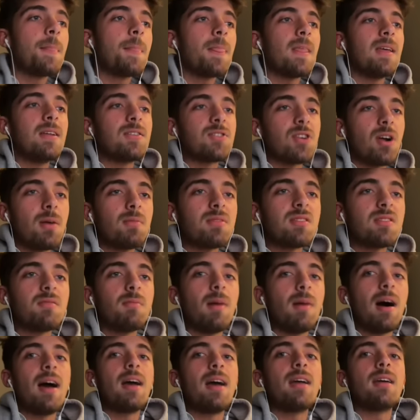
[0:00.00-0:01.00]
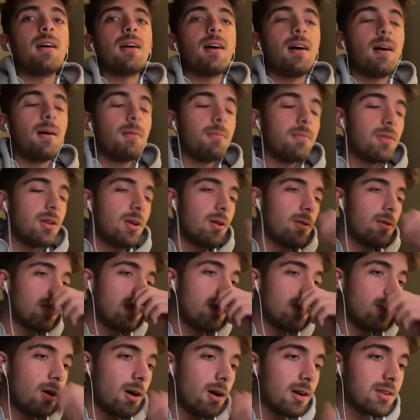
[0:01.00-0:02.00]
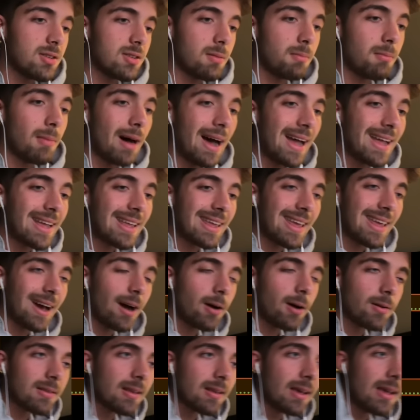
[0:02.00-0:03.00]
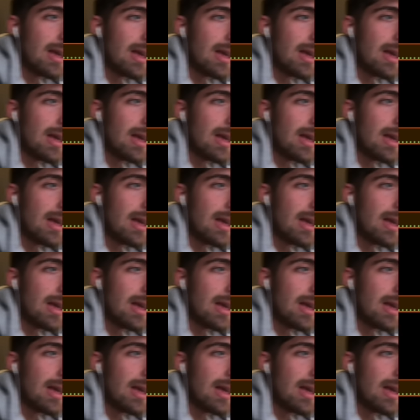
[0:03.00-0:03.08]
In terms of my, the longs on my account,